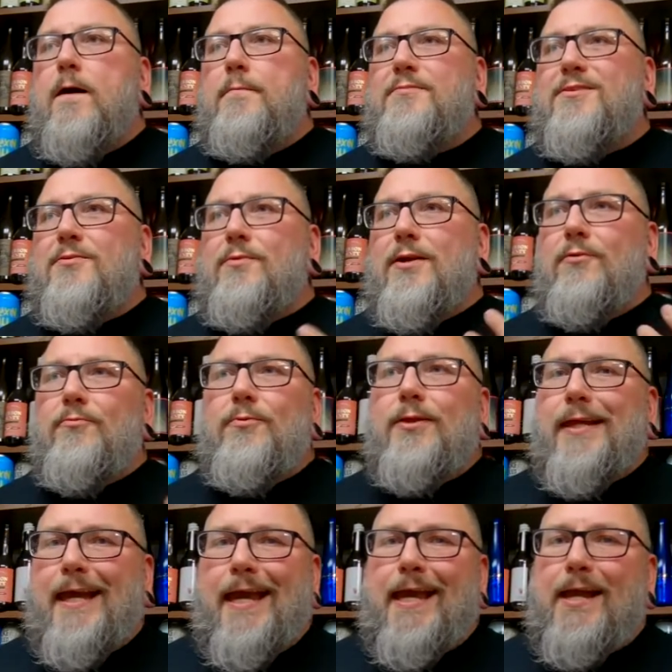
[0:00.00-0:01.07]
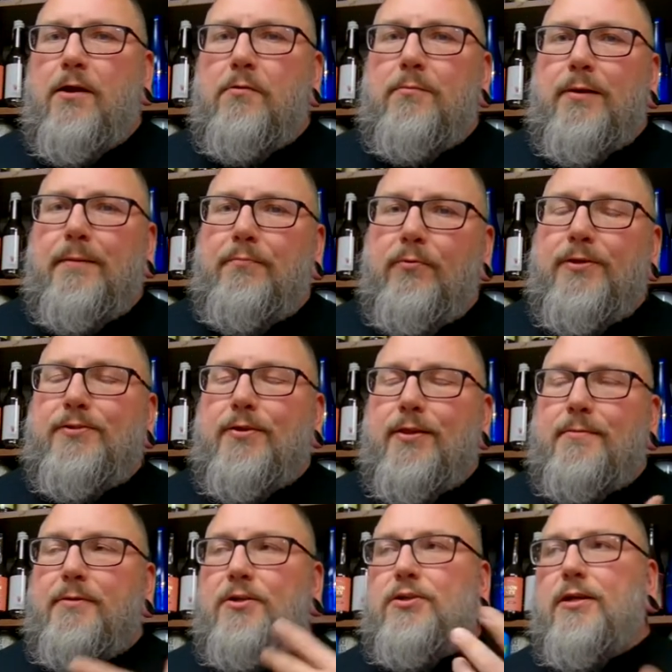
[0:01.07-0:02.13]
So I don't really hang out with my boys all
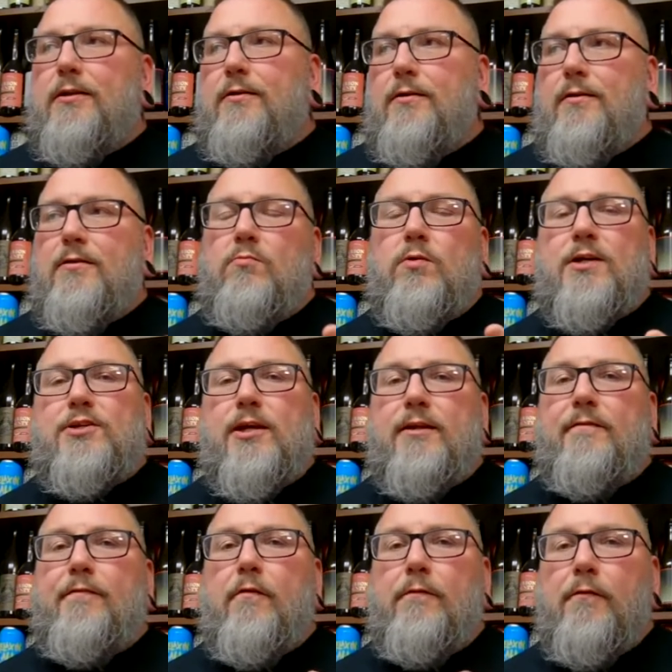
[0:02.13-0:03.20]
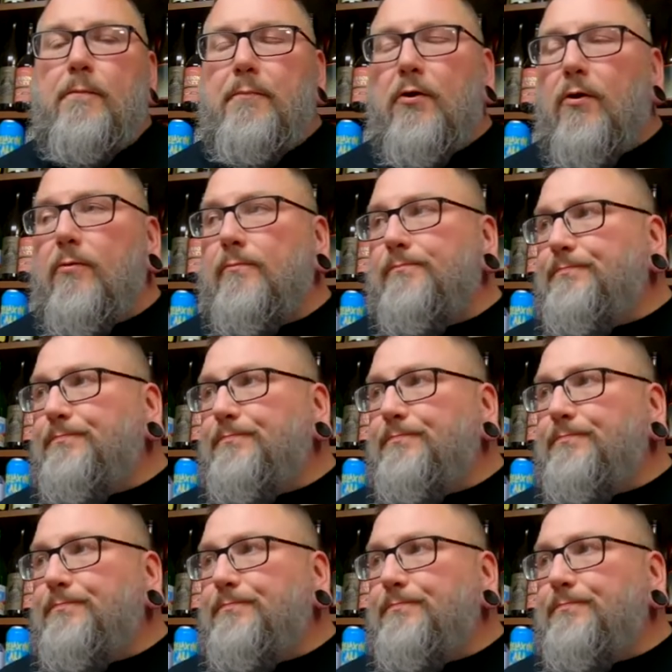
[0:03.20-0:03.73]
that much to watch NFL football.